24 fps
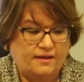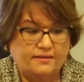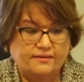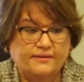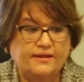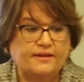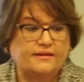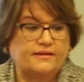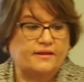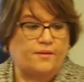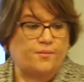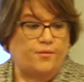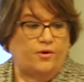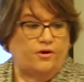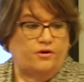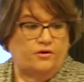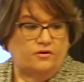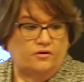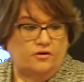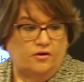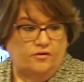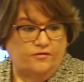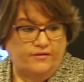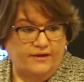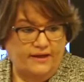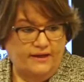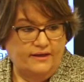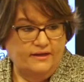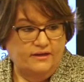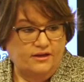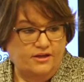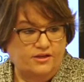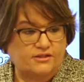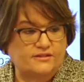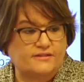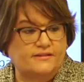then the model of
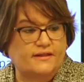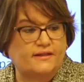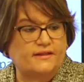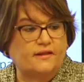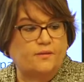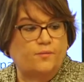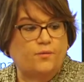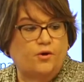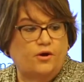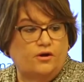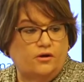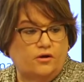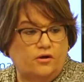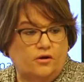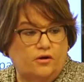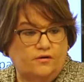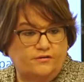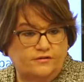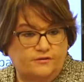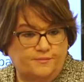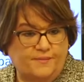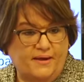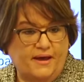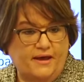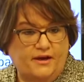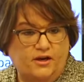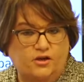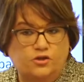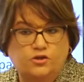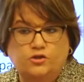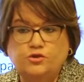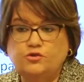English, then the model of Spanish.